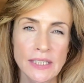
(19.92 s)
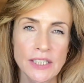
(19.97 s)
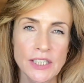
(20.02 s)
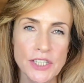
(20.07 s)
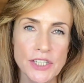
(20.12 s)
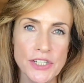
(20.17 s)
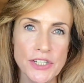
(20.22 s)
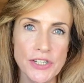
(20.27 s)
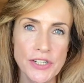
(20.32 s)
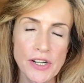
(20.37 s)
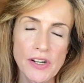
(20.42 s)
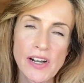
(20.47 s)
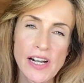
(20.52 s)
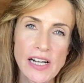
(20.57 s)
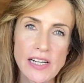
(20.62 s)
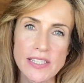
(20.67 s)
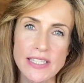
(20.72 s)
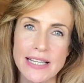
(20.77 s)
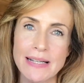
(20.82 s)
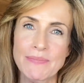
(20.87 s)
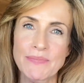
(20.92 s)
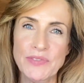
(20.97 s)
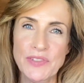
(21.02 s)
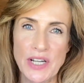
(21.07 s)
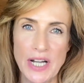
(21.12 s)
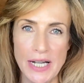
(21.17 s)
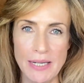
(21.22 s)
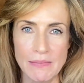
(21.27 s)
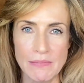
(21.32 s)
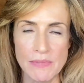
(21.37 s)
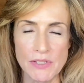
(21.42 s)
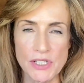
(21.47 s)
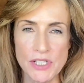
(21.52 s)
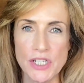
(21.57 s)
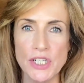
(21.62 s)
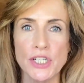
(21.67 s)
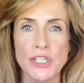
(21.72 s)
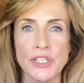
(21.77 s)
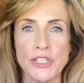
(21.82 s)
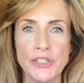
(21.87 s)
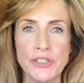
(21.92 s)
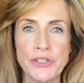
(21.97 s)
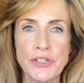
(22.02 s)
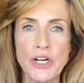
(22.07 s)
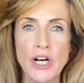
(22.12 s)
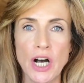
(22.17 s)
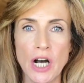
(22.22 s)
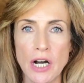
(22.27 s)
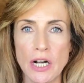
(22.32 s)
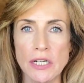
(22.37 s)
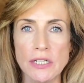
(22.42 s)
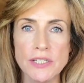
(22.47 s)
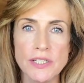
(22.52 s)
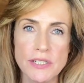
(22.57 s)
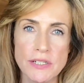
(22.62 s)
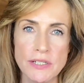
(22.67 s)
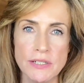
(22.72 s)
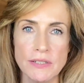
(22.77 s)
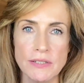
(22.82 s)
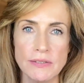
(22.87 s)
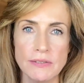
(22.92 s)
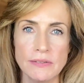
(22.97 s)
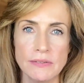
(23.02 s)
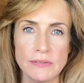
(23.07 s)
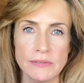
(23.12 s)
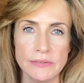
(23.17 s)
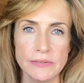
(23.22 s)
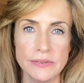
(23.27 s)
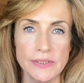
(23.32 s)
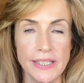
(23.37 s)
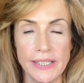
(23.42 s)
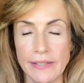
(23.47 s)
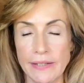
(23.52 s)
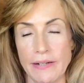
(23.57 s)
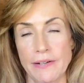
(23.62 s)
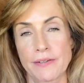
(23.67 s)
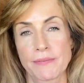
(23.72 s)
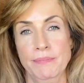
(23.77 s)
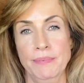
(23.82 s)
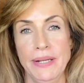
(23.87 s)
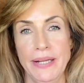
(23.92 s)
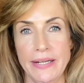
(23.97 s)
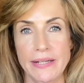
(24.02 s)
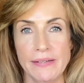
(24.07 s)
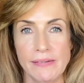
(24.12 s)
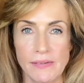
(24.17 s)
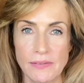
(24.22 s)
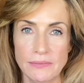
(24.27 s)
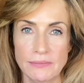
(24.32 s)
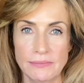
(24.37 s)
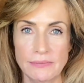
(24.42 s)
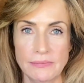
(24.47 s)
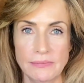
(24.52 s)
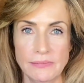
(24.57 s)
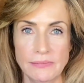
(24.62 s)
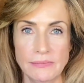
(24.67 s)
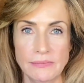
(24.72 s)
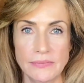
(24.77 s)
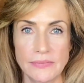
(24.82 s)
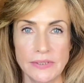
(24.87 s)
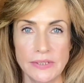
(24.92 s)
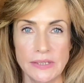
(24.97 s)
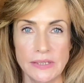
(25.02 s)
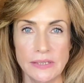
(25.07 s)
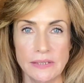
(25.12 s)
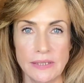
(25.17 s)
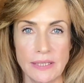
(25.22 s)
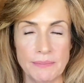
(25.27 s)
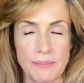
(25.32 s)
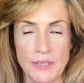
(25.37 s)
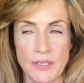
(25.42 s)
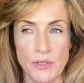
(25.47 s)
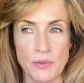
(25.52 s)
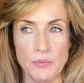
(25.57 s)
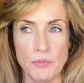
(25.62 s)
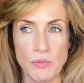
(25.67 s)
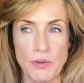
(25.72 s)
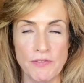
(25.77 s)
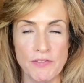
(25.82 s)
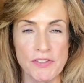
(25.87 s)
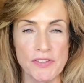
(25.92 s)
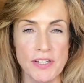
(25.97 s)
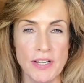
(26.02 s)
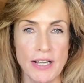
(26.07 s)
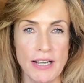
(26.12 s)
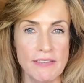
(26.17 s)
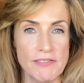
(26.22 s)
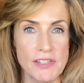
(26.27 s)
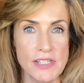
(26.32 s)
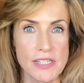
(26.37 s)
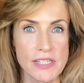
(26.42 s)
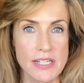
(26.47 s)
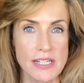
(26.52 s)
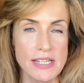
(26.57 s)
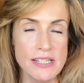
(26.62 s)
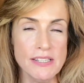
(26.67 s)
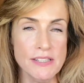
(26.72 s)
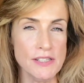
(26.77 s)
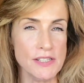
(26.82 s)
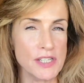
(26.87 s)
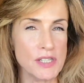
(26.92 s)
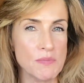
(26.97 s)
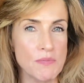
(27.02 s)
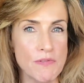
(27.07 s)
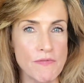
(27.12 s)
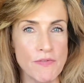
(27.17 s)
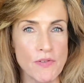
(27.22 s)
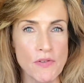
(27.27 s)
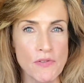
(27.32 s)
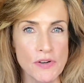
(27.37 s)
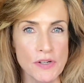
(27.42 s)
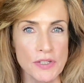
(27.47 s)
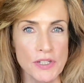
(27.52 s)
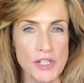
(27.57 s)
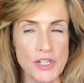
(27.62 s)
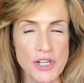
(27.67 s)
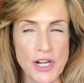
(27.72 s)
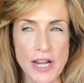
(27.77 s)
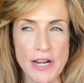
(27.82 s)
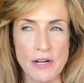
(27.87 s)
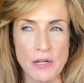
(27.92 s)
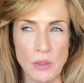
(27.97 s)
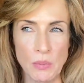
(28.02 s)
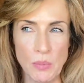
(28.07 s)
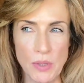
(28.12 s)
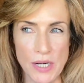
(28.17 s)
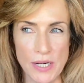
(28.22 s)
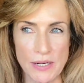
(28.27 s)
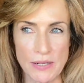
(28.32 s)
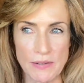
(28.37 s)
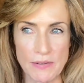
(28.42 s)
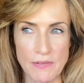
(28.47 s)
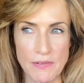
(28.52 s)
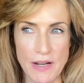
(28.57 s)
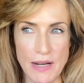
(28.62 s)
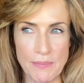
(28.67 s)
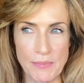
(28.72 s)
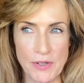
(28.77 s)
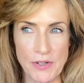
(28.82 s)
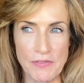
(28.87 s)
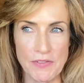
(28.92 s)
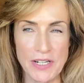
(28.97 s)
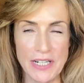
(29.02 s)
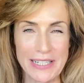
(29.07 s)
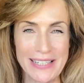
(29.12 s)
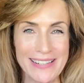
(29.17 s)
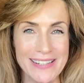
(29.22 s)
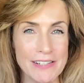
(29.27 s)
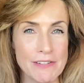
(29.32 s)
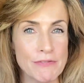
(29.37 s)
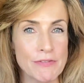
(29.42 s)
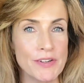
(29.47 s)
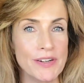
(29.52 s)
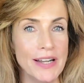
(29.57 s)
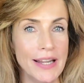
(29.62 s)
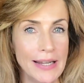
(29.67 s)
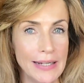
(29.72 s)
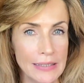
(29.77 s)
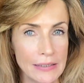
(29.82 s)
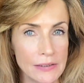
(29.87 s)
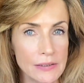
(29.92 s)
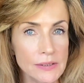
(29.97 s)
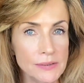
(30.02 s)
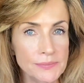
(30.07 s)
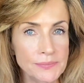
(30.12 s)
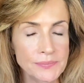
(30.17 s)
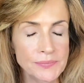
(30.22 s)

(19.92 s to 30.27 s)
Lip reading: Do you know how sometimes you can't get out of bed? I mean, I've discussed this before on the channel, but I'm giving it a different angle.